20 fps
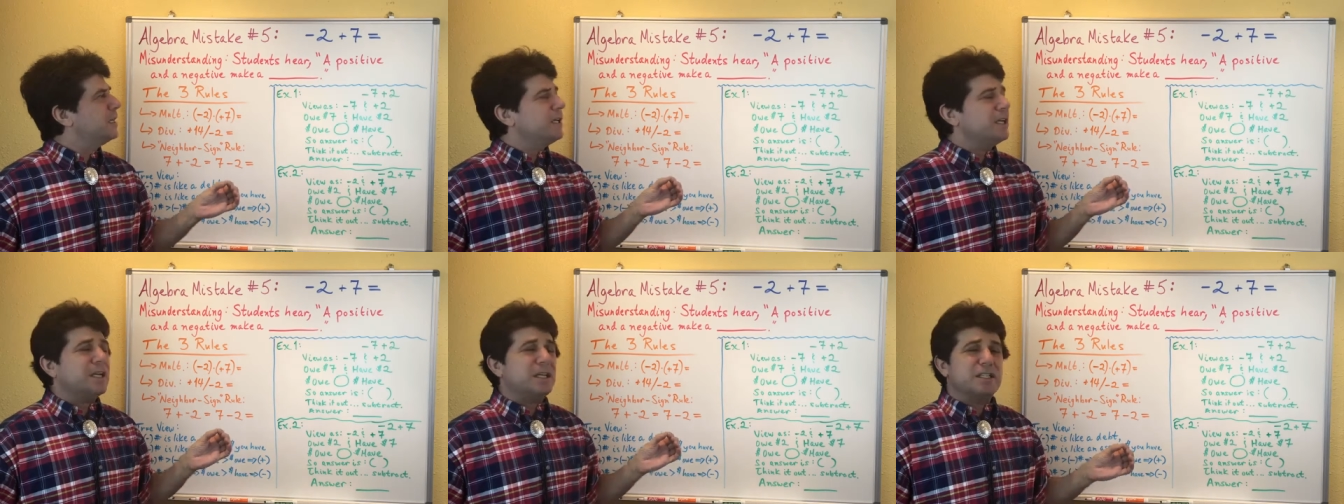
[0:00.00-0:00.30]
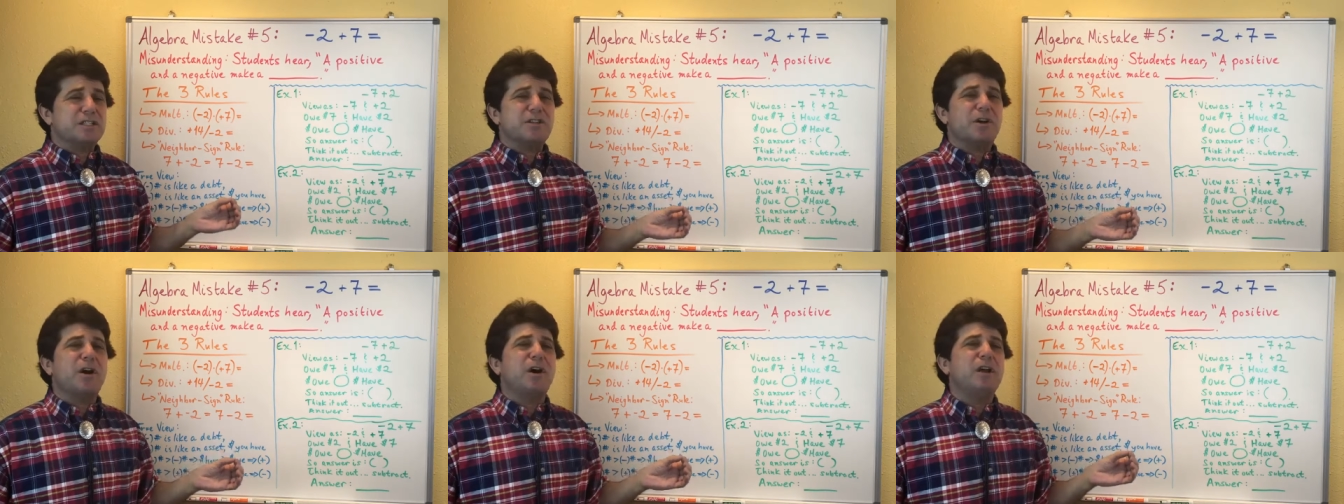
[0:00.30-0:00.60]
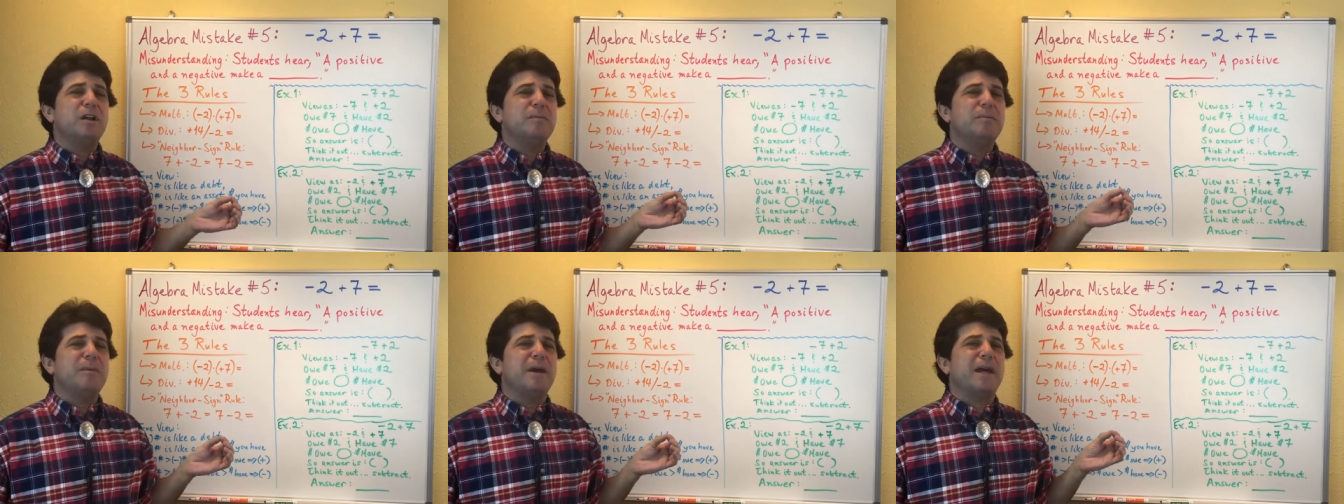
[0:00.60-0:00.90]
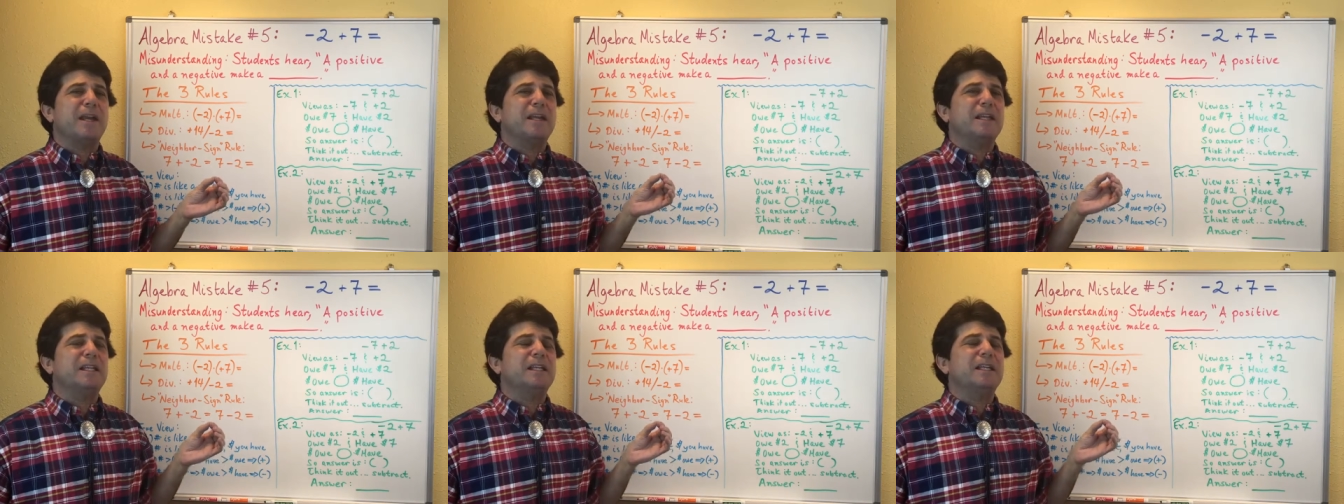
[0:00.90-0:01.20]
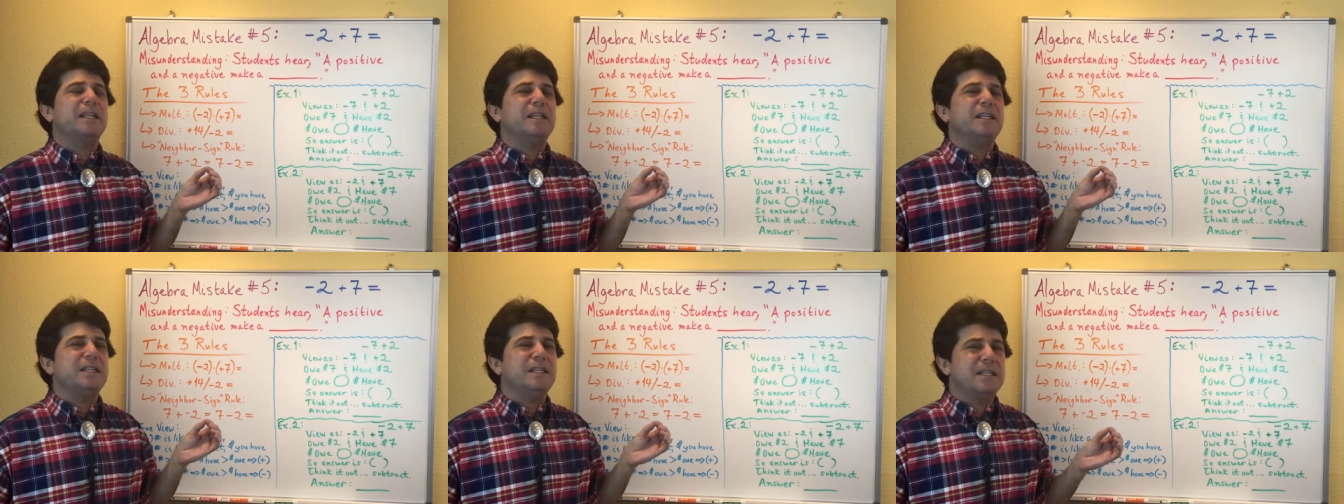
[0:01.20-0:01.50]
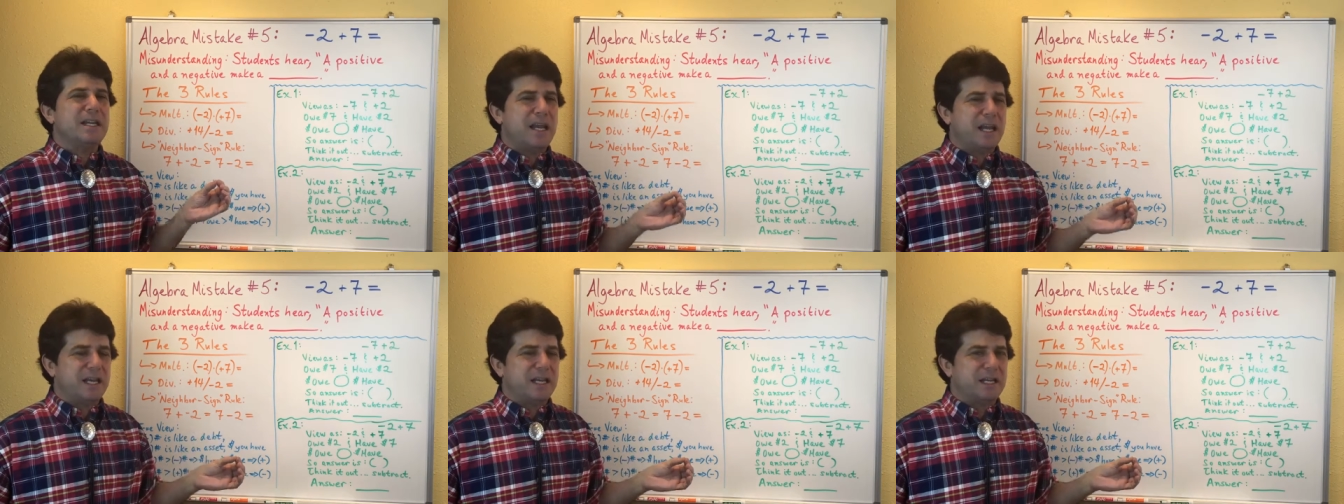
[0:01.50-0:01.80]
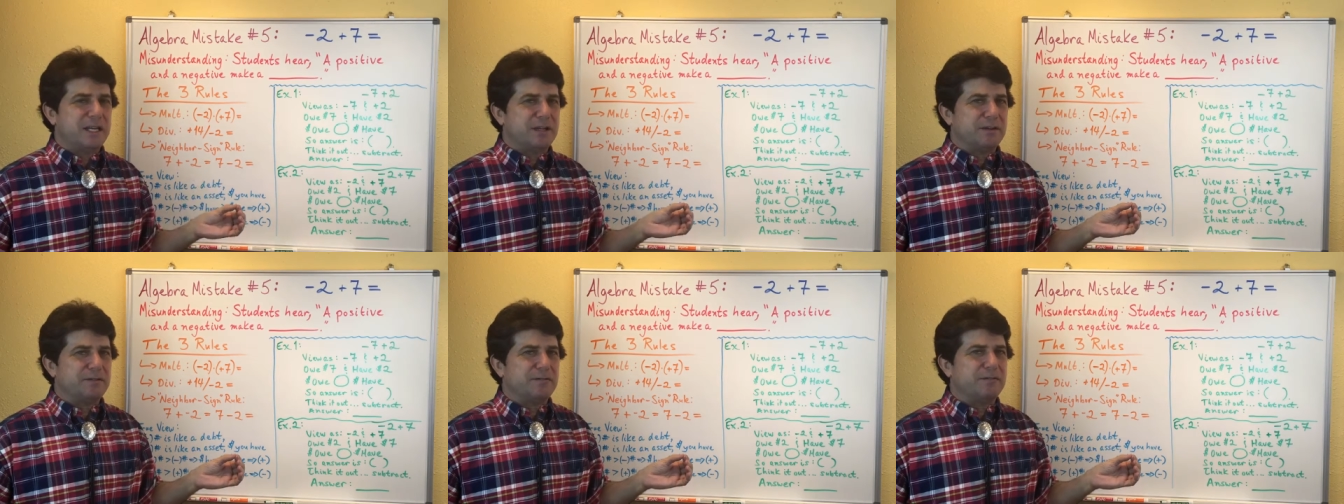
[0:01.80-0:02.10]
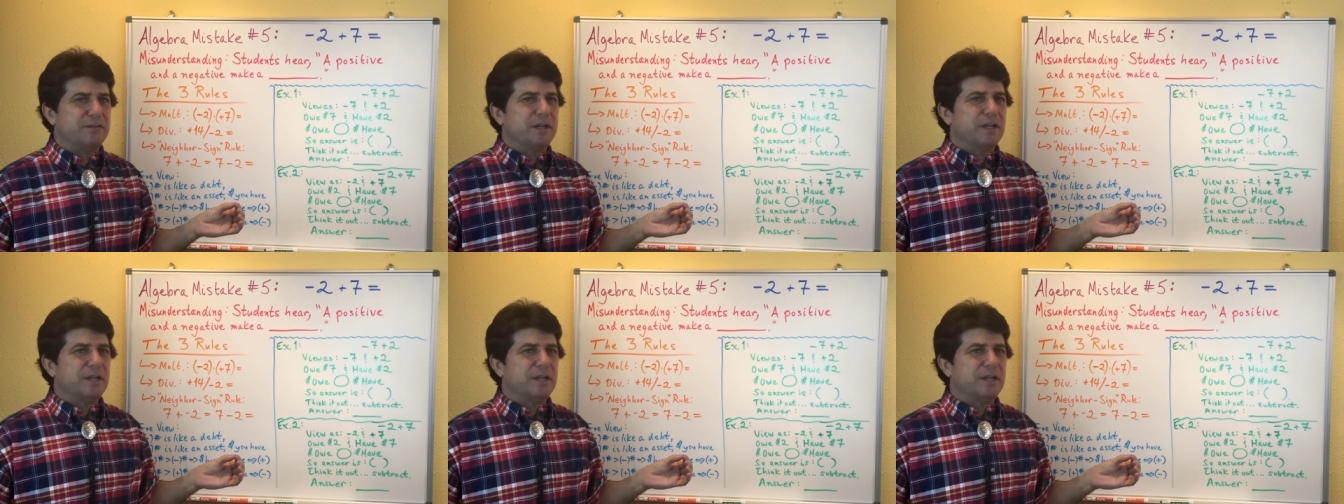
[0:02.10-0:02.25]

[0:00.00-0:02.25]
is automatically negative.